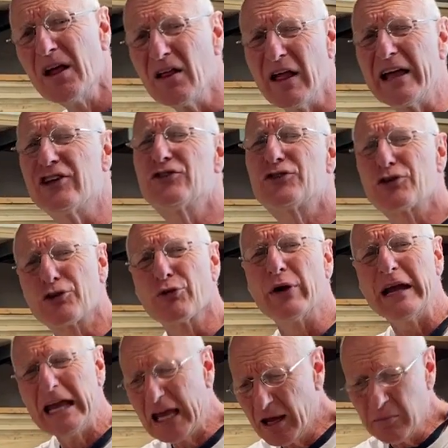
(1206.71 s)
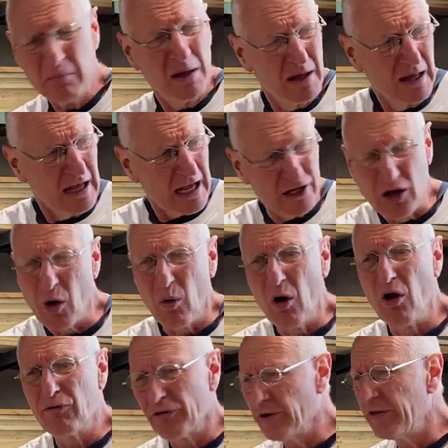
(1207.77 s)
like scream, and go
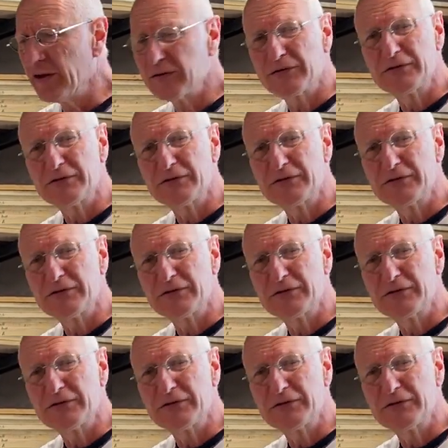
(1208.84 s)
over this